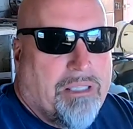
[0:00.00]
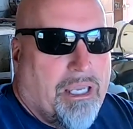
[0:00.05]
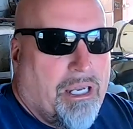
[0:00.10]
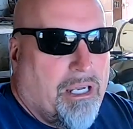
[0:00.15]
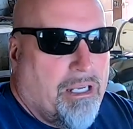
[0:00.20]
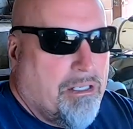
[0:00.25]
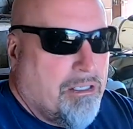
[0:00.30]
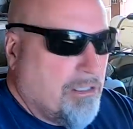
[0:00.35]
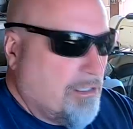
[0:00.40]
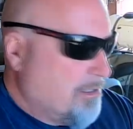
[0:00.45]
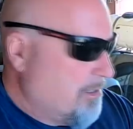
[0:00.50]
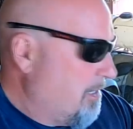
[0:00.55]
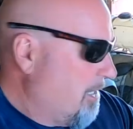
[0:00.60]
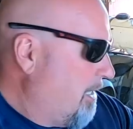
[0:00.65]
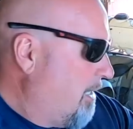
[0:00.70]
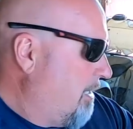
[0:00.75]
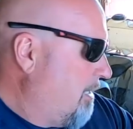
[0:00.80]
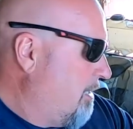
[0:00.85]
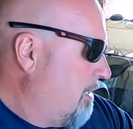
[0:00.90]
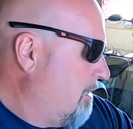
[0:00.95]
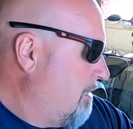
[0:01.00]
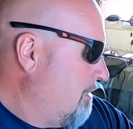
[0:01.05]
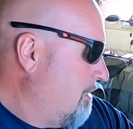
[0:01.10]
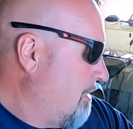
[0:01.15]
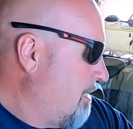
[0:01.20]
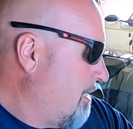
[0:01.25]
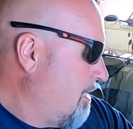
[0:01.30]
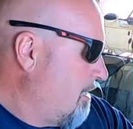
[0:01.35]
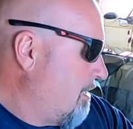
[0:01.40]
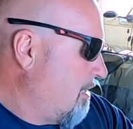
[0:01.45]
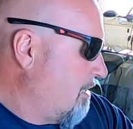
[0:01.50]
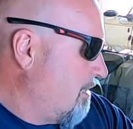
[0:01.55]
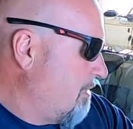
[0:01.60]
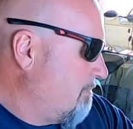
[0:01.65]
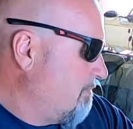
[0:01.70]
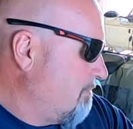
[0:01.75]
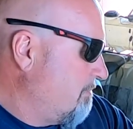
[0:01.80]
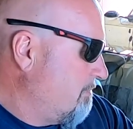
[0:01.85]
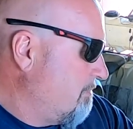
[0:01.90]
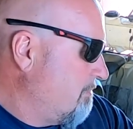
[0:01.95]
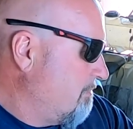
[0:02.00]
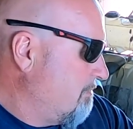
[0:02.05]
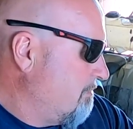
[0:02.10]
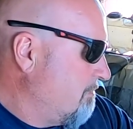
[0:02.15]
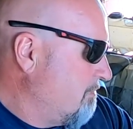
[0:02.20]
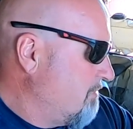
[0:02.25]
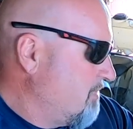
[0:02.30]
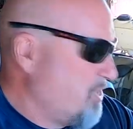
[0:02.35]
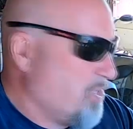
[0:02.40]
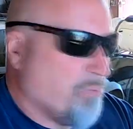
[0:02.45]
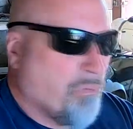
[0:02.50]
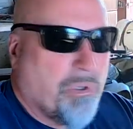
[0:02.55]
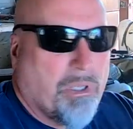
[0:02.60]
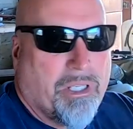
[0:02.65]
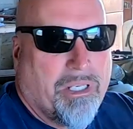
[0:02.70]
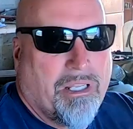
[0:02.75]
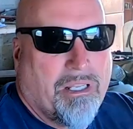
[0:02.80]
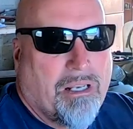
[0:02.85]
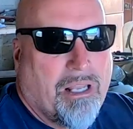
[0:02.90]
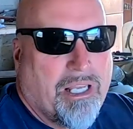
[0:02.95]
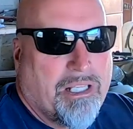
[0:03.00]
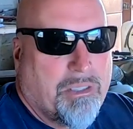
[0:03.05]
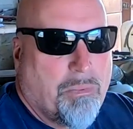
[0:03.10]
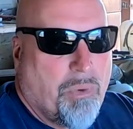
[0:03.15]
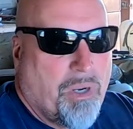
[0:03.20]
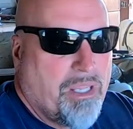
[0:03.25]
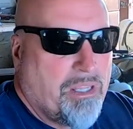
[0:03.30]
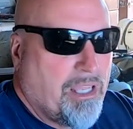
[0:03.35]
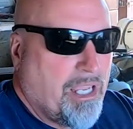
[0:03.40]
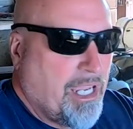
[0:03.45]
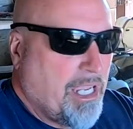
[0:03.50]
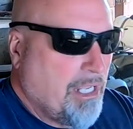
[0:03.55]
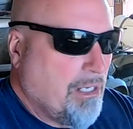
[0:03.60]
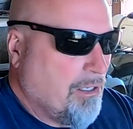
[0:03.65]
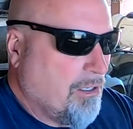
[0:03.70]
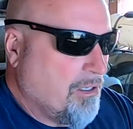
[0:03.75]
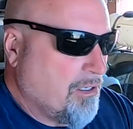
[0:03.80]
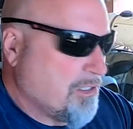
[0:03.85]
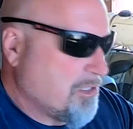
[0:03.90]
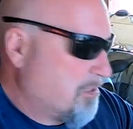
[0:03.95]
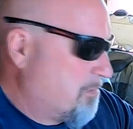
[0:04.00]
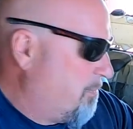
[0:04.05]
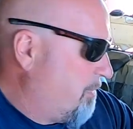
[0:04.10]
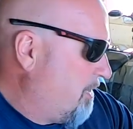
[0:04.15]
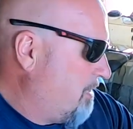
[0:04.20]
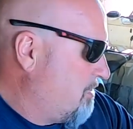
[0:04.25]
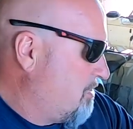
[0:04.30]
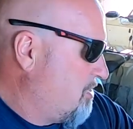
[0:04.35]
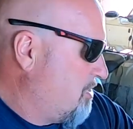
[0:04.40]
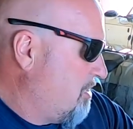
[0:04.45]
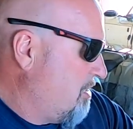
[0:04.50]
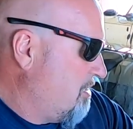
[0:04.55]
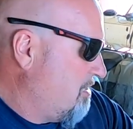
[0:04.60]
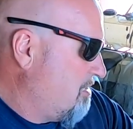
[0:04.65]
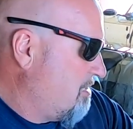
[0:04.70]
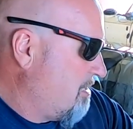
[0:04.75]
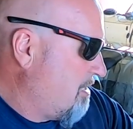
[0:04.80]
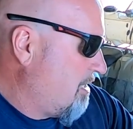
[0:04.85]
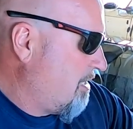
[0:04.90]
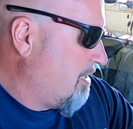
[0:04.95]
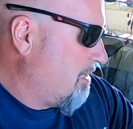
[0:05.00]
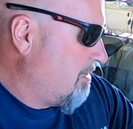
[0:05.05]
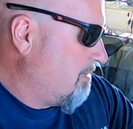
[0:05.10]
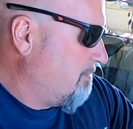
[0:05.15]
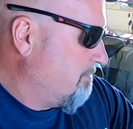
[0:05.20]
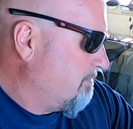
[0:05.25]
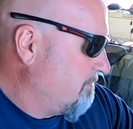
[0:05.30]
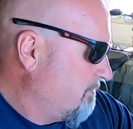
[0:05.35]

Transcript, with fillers: that. And uh, she really doesn't like the way the hay looks, but she's uh,